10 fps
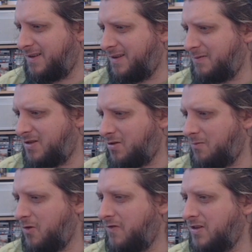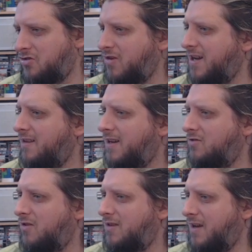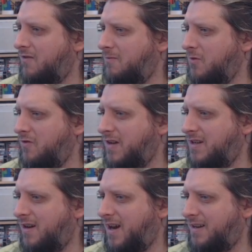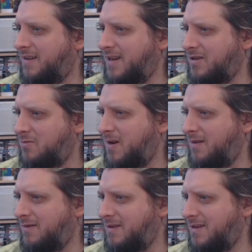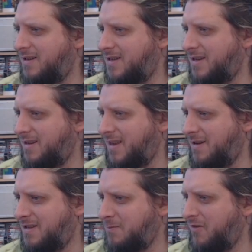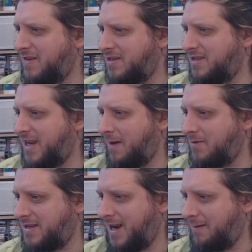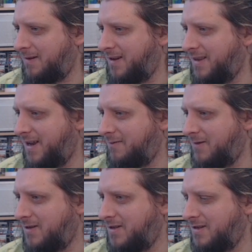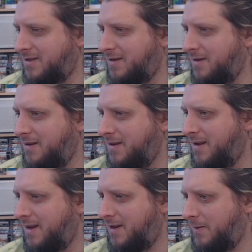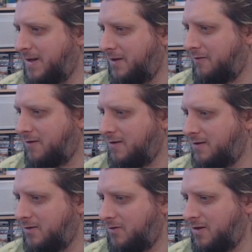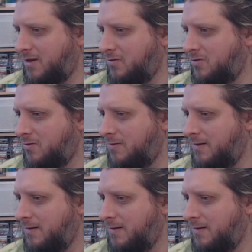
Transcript: sort of move in straight lines rather than ever moving diagonally as well. You see that they move in steps down like that, which is a little bit different, not the usual